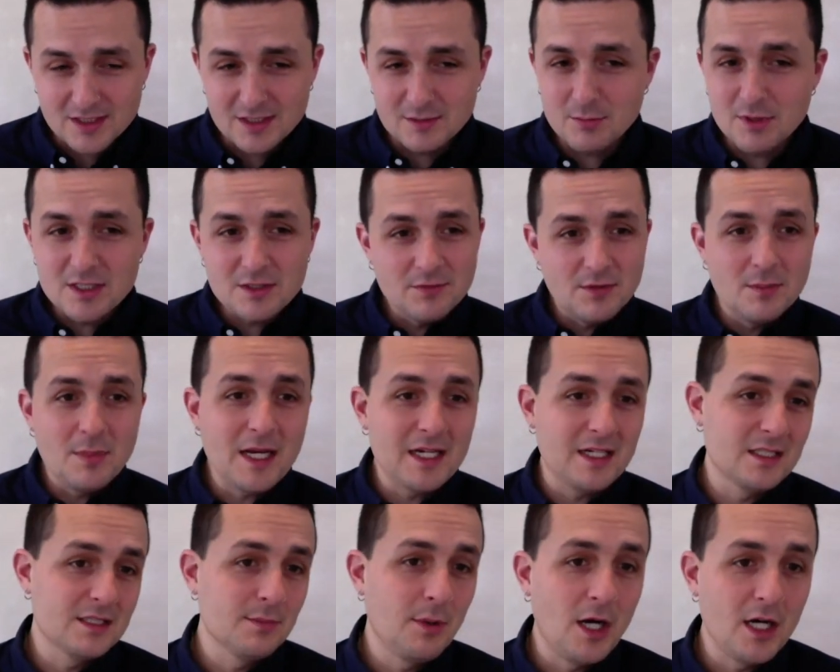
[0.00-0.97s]
much feedback
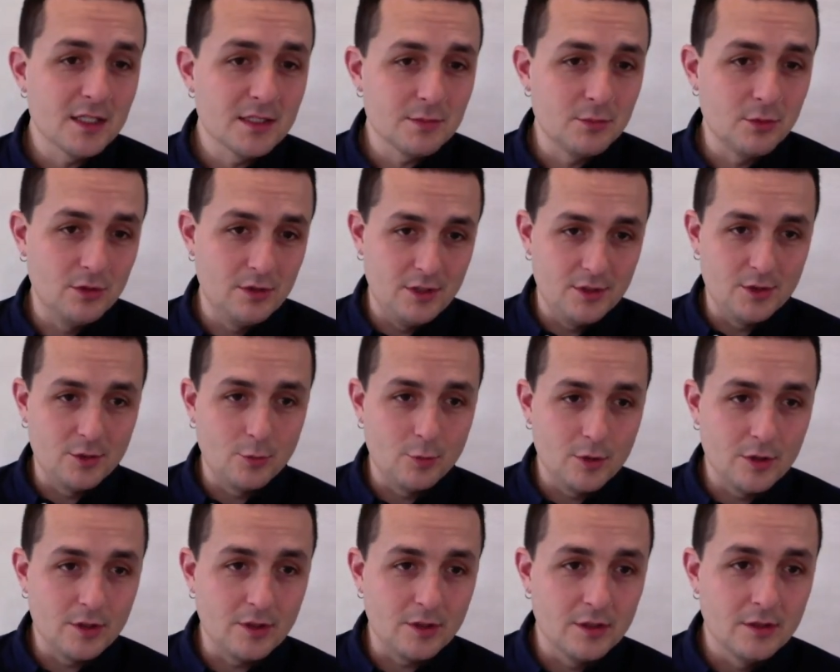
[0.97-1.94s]
as possible on their
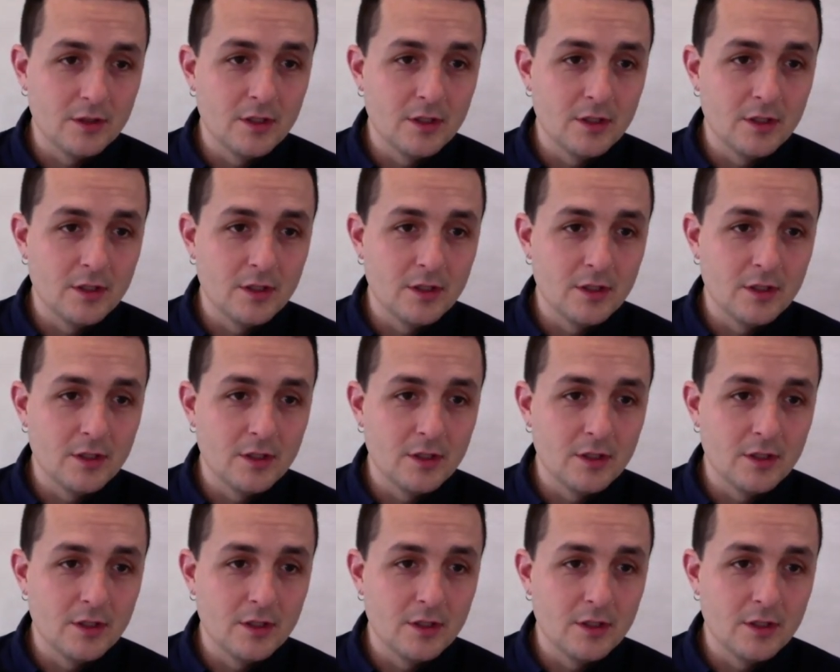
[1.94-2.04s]
work.